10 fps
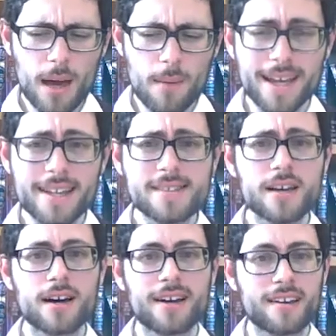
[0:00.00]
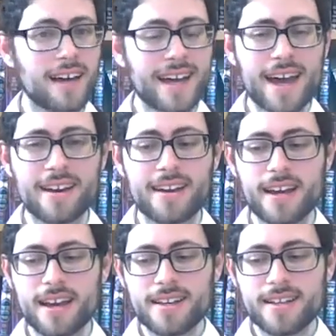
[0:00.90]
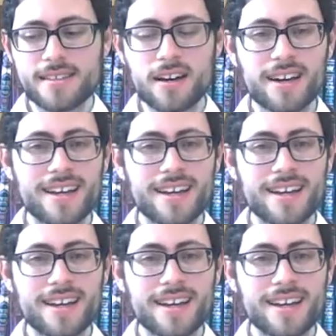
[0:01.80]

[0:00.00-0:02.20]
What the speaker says: By Yitzchak, again, Yitzchak